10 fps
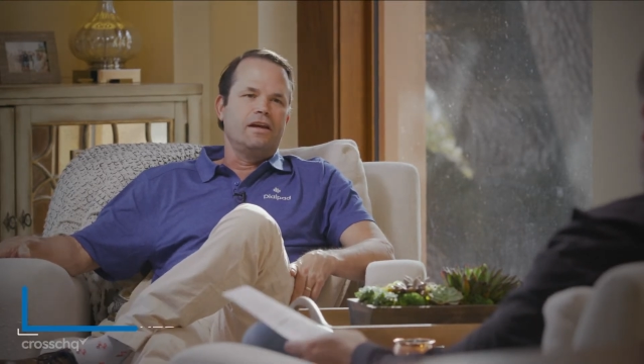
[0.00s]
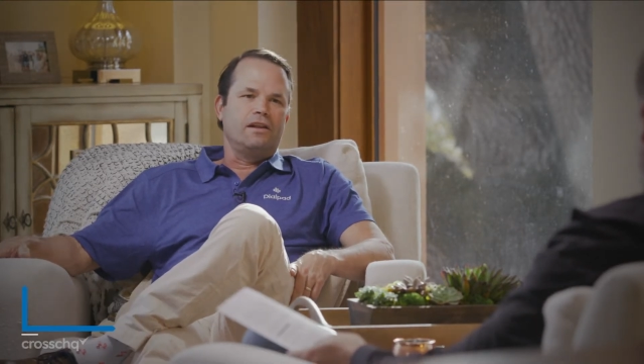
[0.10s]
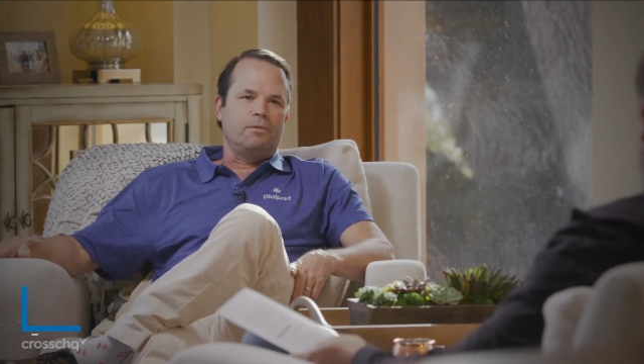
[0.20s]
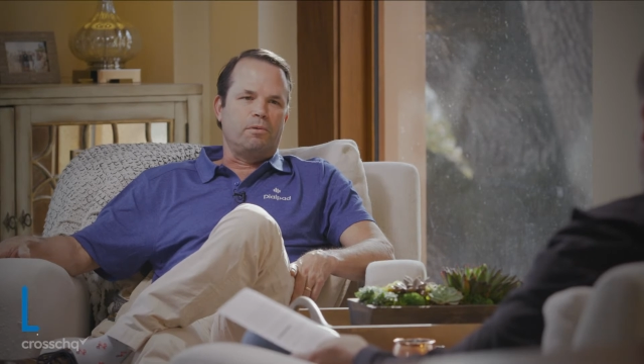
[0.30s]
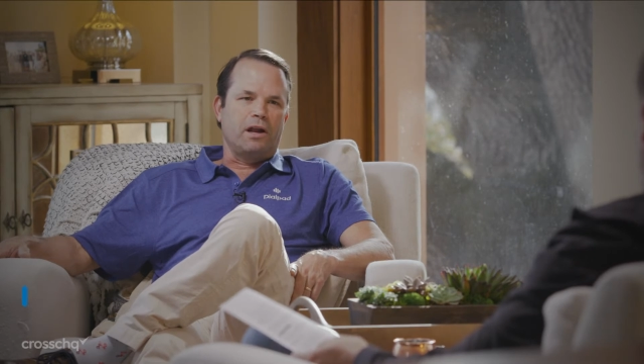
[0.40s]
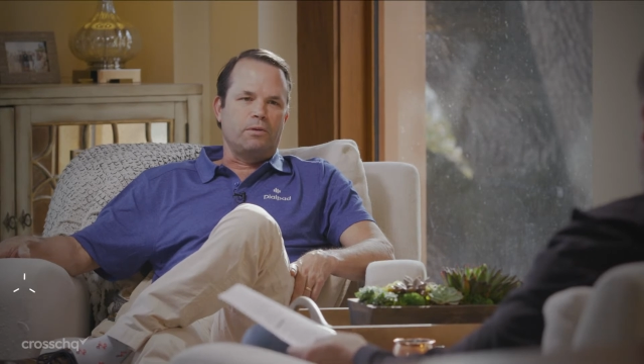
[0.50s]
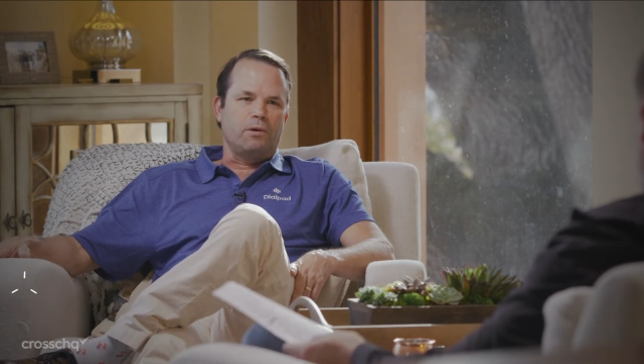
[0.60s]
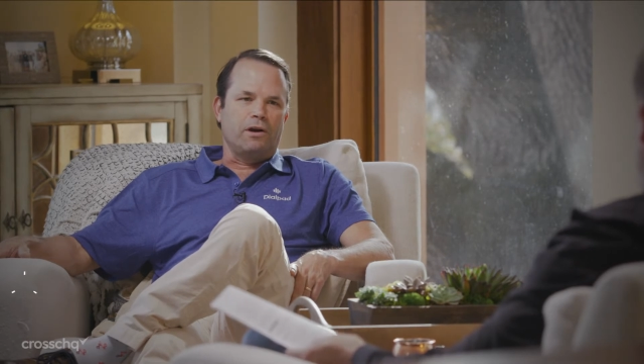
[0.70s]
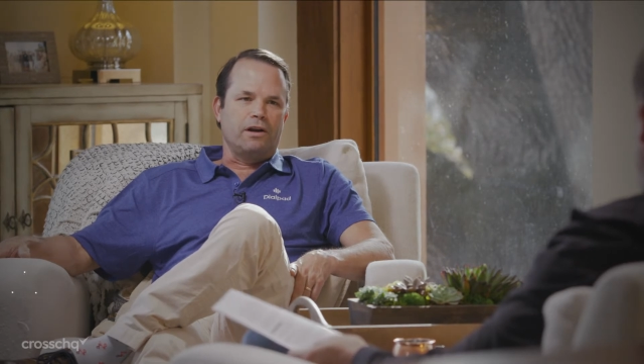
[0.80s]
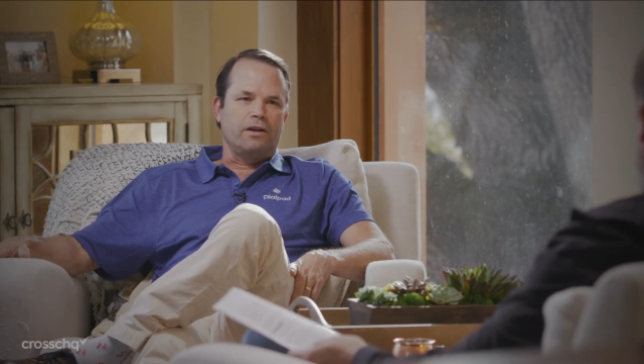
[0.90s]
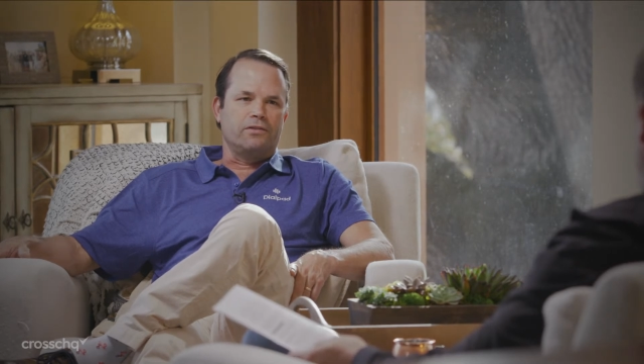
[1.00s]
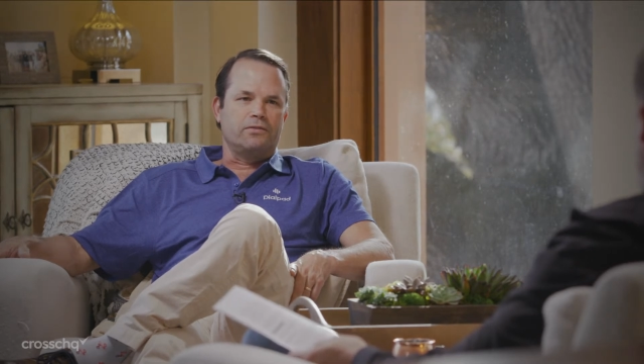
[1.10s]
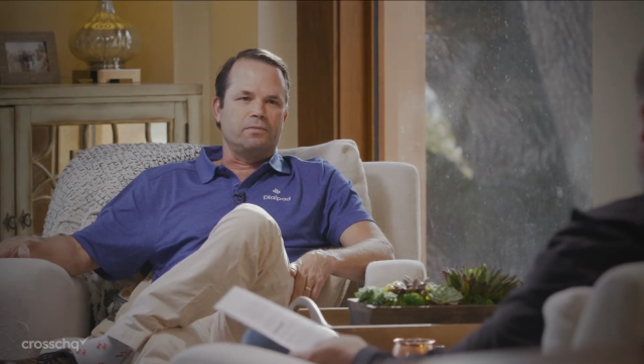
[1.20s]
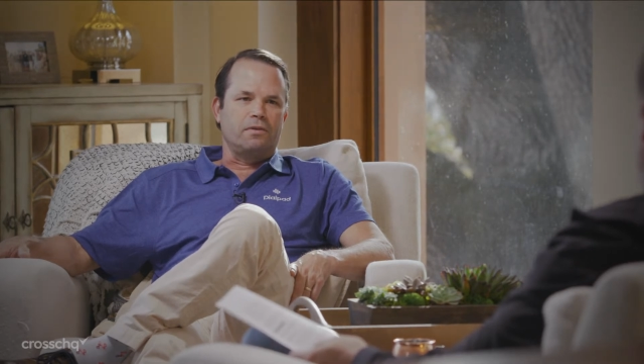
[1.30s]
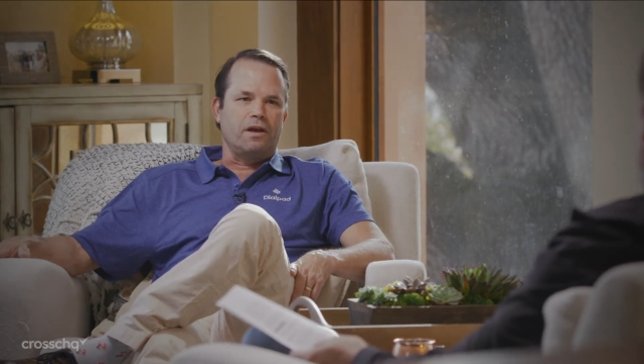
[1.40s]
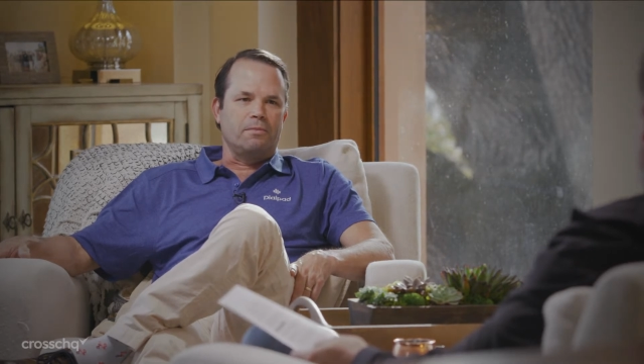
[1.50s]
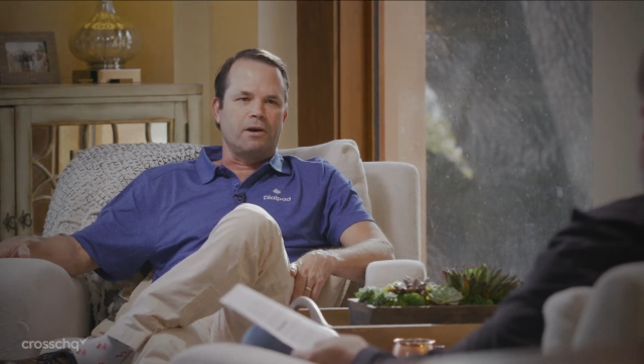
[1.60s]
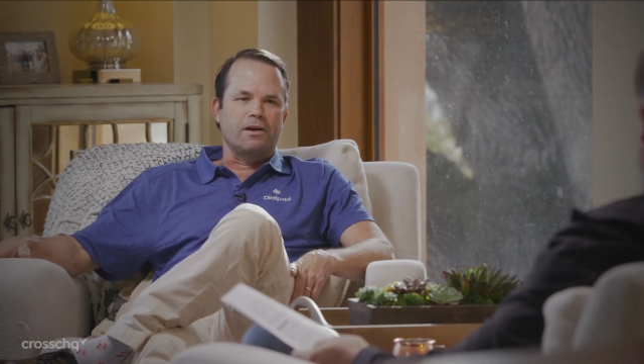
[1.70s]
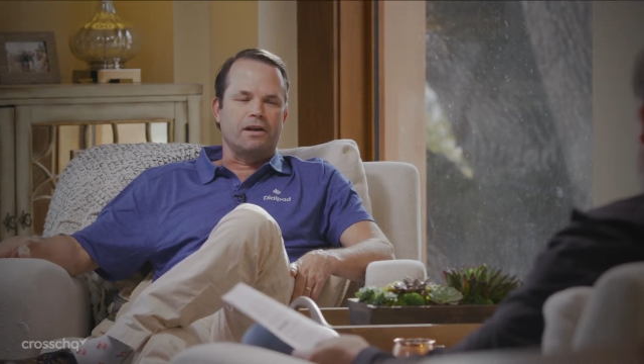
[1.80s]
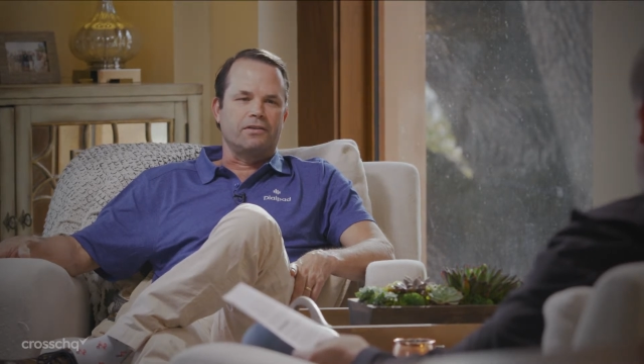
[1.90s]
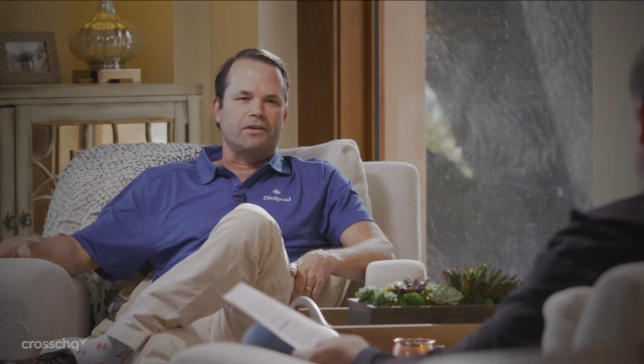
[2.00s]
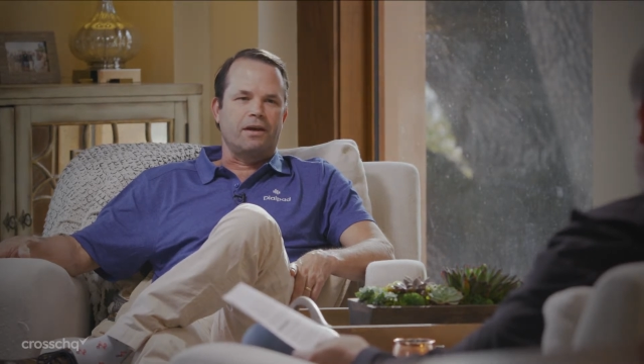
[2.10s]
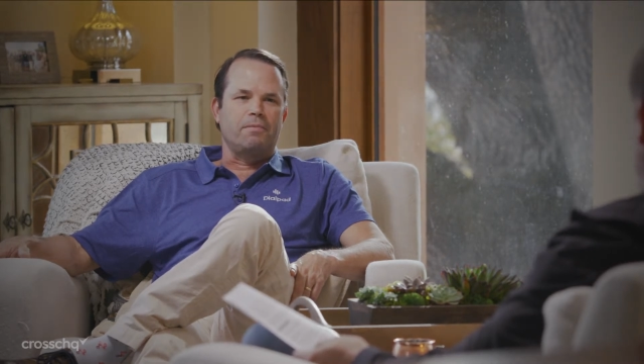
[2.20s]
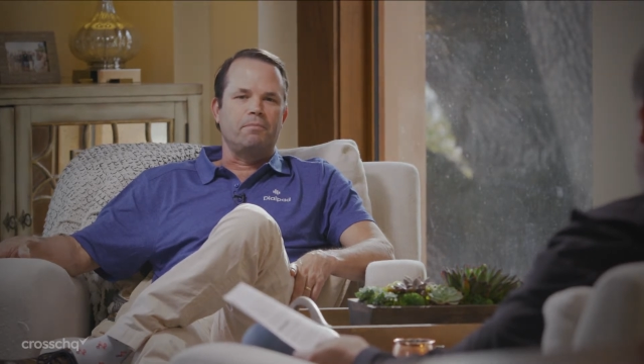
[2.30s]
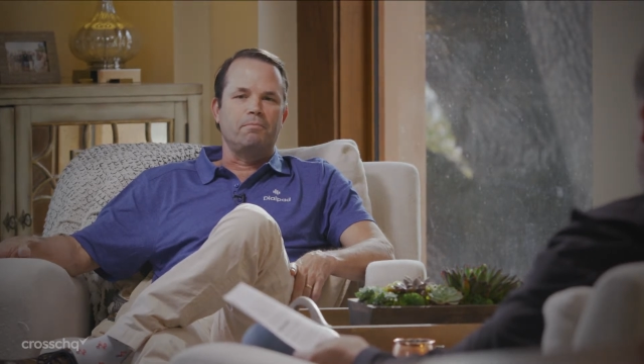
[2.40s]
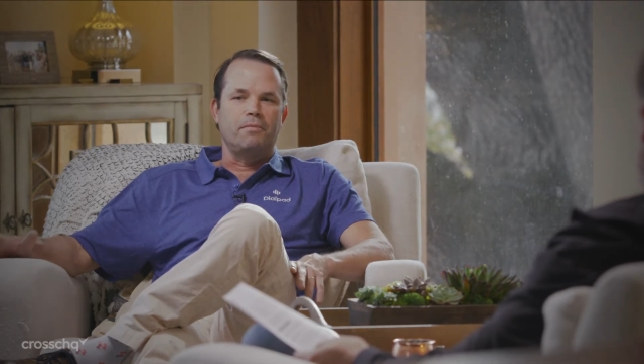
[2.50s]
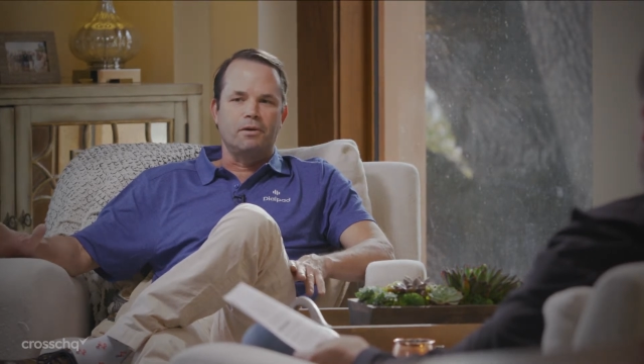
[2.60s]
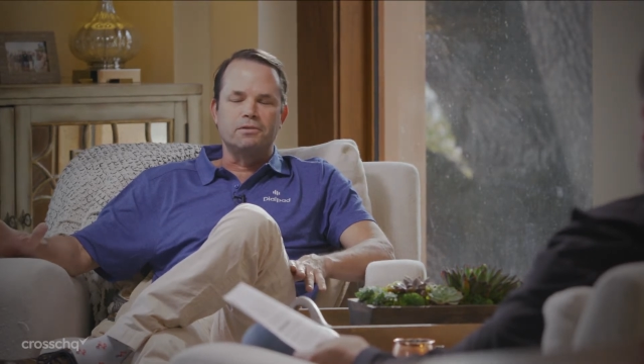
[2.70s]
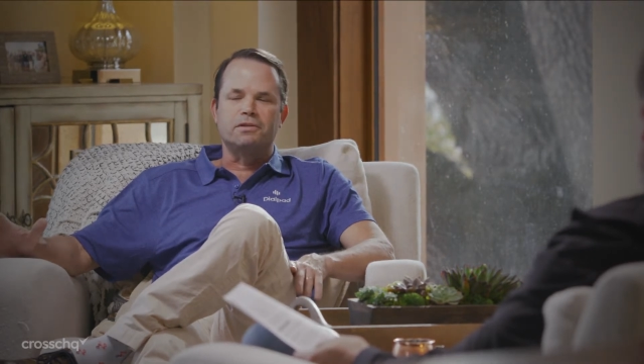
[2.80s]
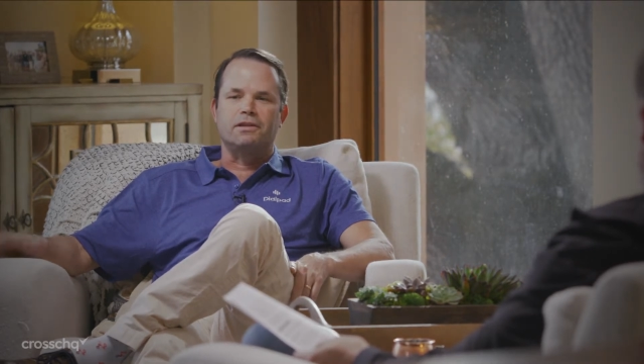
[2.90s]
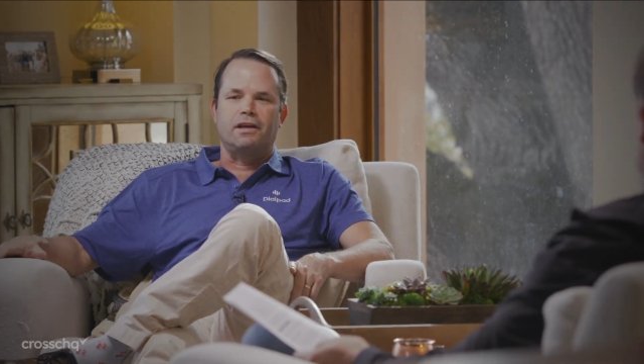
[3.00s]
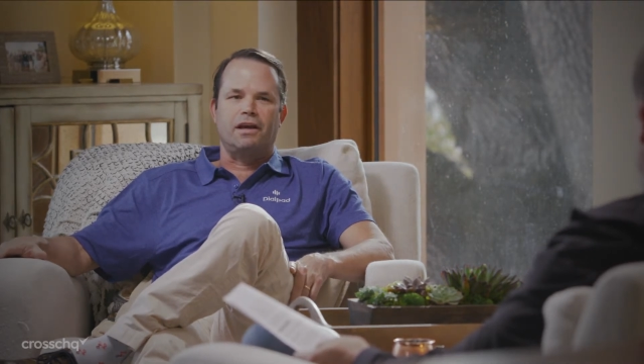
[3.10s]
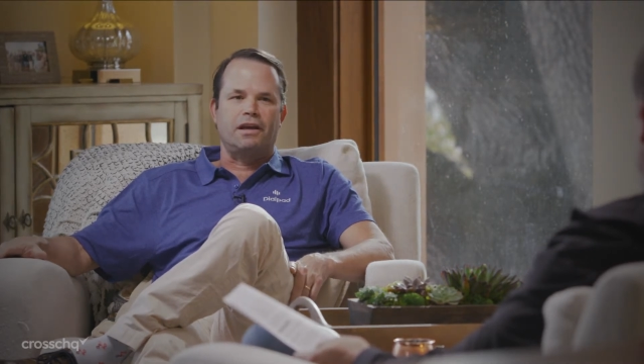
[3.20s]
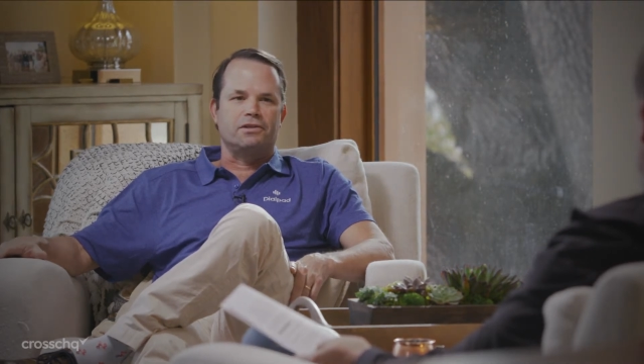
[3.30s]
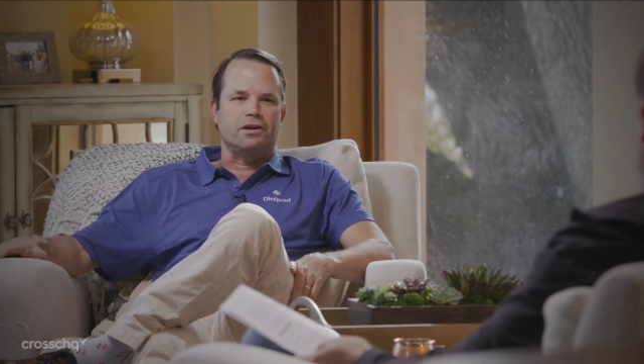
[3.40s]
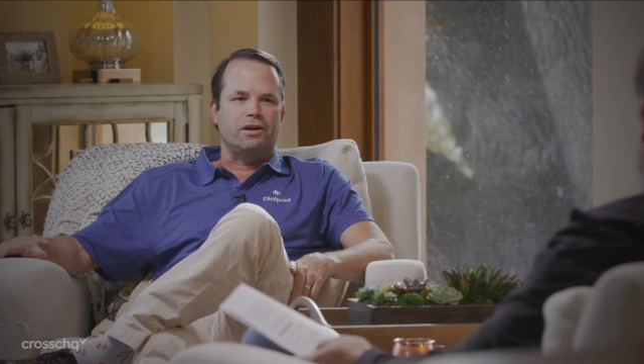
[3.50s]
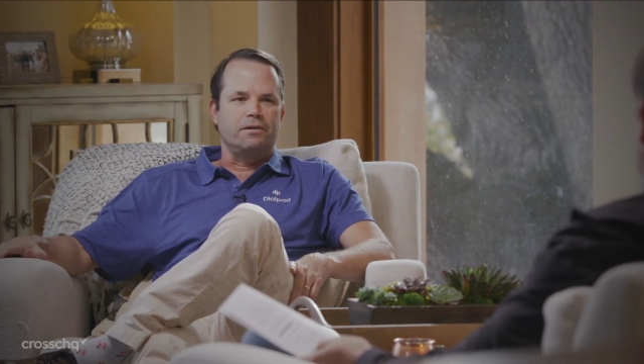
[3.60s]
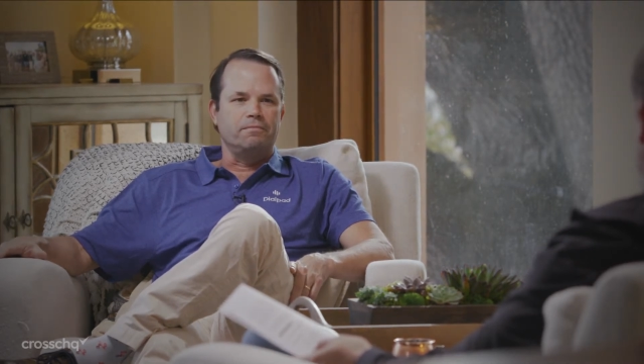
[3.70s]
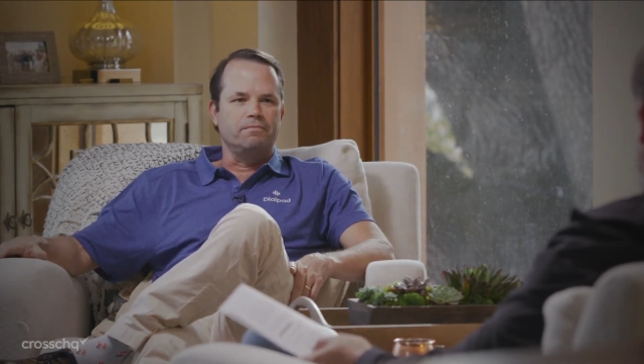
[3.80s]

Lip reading: a little brand awareness on the marketing side, but mostly HR.